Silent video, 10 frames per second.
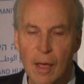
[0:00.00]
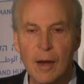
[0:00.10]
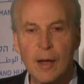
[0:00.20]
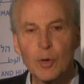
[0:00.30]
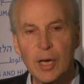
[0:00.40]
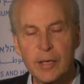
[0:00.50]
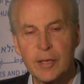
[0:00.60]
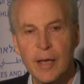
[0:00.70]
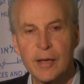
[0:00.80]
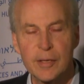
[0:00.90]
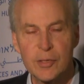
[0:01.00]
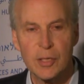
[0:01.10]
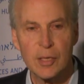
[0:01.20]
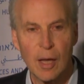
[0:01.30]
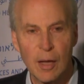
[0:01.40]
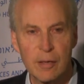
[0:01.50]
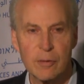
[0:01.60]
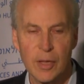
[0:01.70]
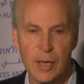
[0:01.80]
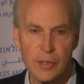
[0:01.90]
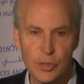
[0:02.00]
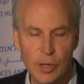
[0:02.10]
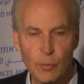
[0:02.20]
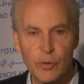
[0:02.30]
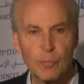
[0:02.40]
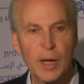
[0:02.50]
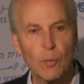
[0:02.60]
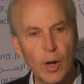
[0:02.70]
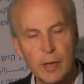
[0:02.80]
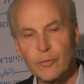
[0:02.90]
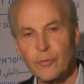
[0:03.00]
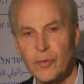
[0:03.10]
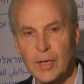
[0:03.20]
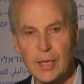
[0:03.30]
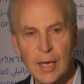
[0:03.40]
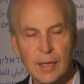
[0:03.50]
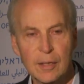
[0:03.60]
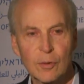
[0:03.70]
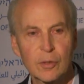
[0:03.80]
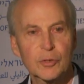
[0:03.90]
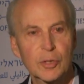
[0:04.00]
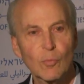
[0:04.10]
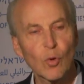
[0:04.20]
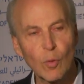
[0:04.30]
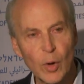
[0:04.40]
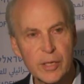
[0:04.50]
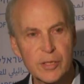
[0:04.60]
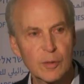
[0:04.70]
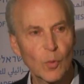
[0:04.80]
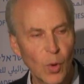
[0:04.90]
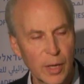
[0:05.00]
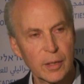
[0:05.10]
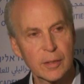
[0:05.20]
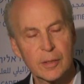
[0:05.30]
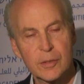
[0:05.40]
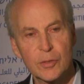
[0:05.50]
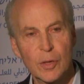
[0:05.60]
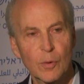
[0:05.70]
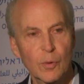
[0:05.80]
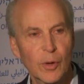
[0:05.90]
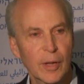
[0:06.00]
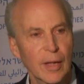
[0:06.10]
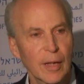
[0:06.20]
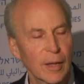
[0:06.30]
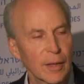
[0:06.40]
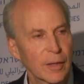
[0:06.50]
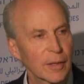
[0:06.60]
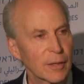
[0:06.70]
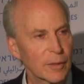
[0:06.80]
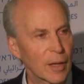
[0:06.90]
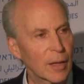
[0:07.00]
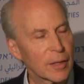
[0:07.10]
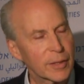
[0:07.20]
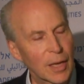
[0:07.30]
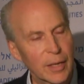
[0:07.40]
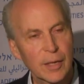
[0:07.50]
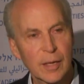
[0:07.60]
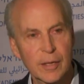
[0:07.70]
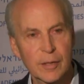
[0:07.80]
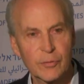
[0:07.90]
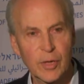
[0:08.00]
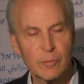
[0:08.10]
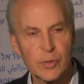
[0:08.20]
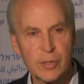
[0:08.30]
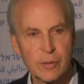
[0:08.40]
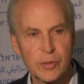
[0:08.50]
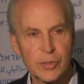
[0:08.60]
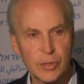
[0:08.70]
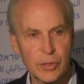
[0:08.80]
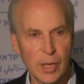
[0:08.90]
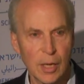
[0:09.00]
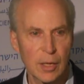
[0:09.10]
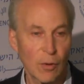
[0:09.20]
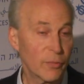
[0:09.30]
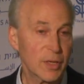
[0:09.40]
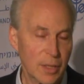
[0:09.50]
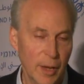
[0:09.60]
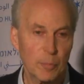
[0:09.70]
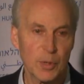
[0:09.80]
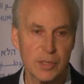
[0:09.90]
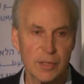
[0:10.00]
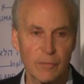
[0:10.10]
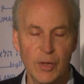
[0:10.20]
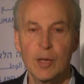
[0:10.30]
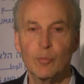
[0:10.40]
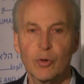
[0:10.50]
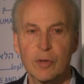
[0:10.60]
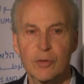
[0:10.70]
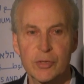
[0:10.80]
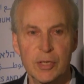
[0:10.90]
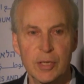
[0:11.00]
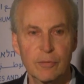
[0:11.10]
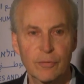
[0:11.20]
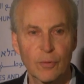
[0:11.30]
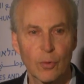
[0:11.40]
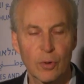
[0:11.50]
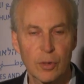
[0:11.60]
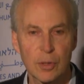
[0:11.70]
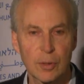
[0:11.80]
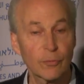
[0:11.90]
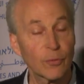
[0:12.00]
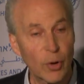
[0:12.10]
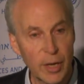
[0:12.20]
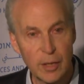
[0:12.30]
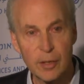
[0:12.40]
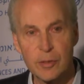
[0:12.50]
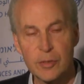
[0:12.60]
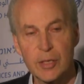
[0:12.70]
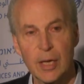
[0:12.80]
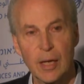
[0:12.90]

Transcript: And I would like to add it's an honor that I share with my wife, Yali Lorch, in more ways than one. So Yali and I have done research on this campus of the Hebrew University for 40 years.